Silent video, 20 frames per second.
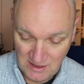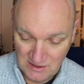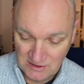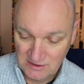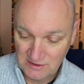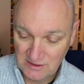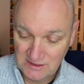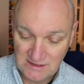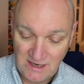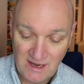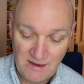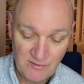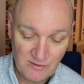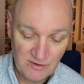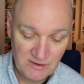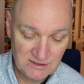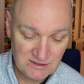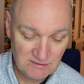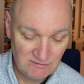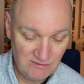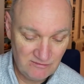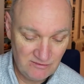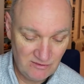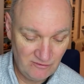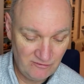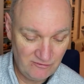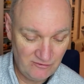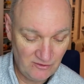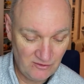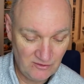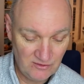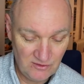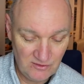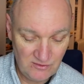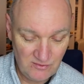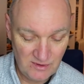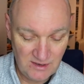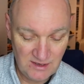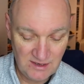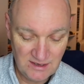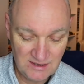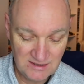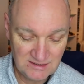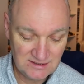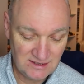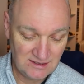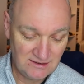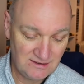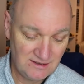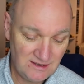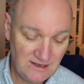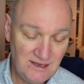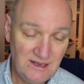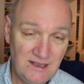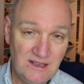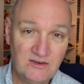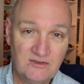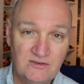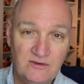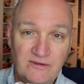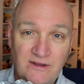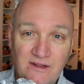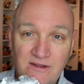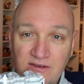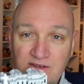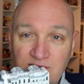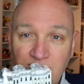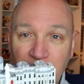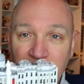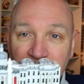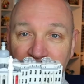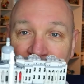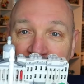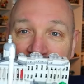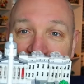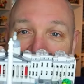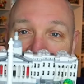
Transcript: So the set I'm going to review for you is the Trafalgar Square set.